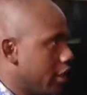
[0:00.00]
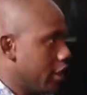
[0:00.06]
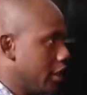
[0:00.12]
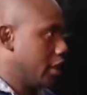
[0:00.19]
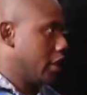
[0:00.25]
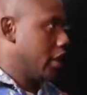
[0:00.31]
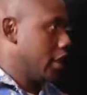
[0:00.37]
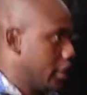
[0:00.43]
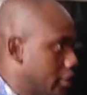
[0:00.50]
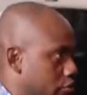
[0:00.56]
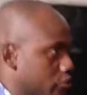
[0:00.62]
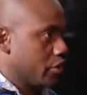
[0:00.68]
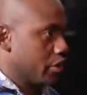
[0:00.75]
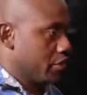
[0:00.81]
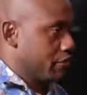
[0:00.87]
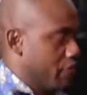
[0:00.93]

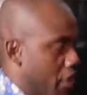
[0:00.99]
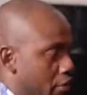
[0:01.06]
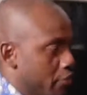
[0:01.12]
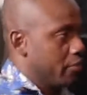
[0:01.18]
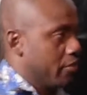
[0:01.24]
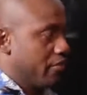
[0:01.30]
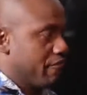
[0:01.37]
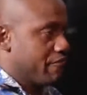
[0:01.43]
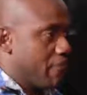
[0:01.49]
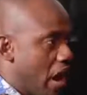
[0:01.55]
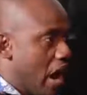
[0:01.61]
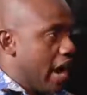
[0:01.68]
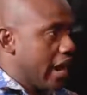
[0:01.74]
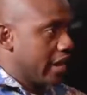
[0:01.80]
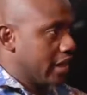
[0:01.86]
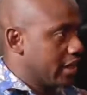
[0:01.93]
So it's very
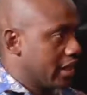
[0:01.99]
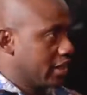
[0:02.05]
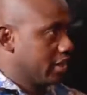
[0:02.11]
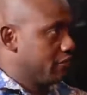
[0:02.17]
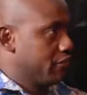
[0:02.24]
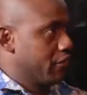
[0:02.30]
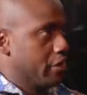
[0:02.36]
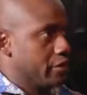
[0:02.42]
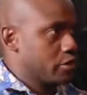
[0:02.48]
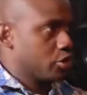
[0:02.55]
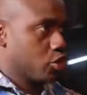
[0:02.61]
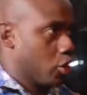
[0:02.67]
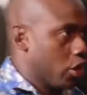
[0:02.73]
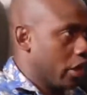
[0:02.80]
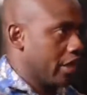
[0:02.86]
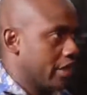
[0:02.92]
refined and very
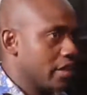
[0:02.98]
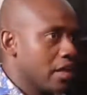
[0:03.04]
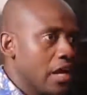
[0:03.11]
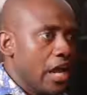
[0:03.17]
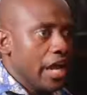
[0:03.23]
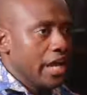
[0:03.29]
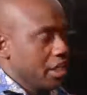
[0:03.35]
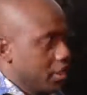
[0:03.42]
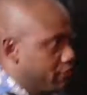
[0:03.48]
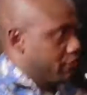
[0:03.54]
solid, and it's